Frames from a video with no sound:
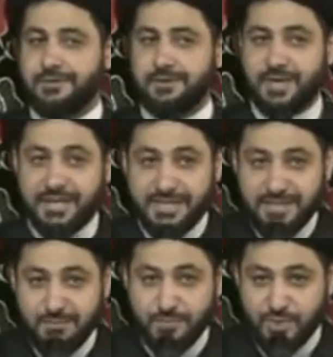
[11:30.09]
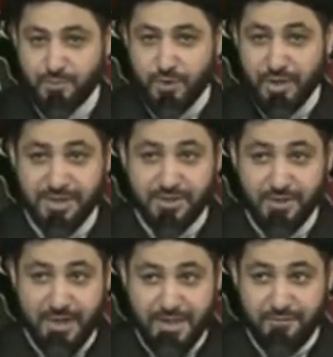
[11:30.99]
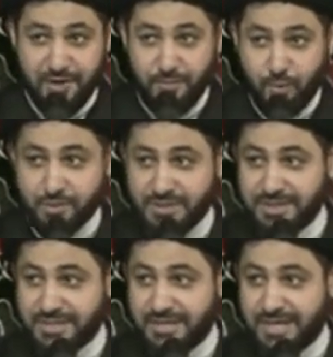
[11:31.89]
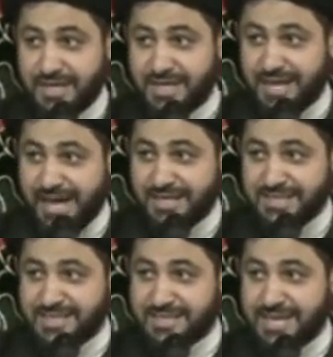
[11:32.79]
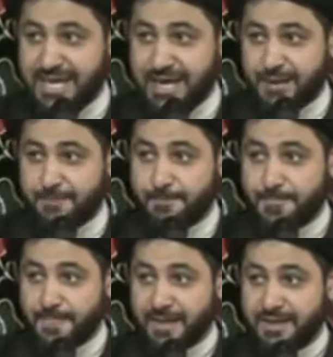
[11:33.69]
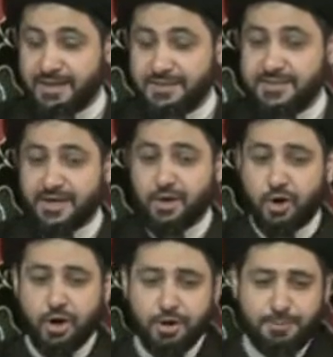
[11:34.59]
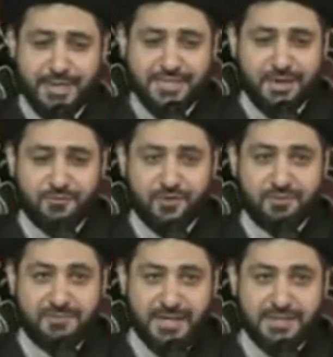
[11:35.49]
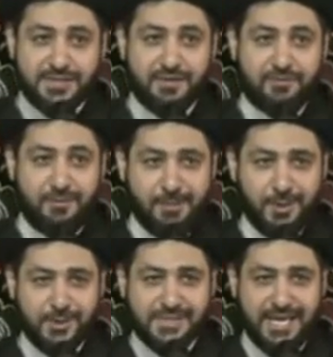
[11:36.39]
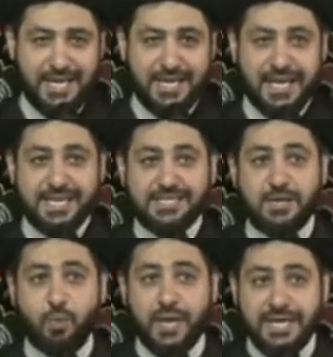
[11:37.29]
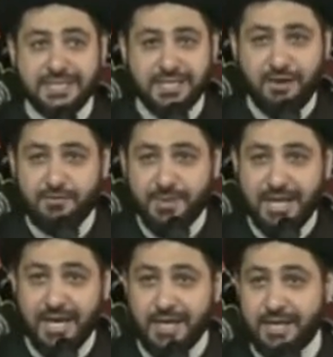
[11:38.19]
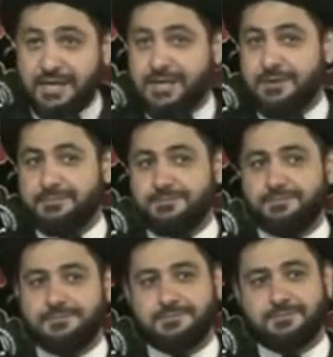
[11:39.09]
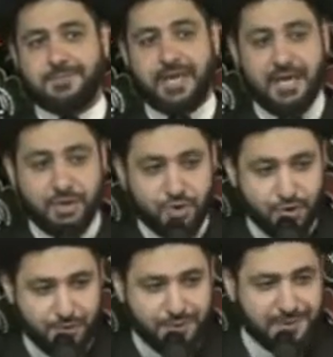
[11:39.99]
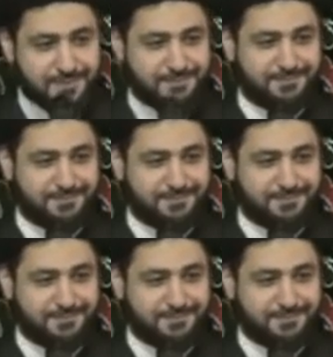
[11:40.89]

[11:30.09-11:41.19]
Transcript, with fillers: Look at this, I'm just putting this together, very important. The hadith is saying, the carpet of the majlis of Imam Hussein is the wings of Malaik, the angels.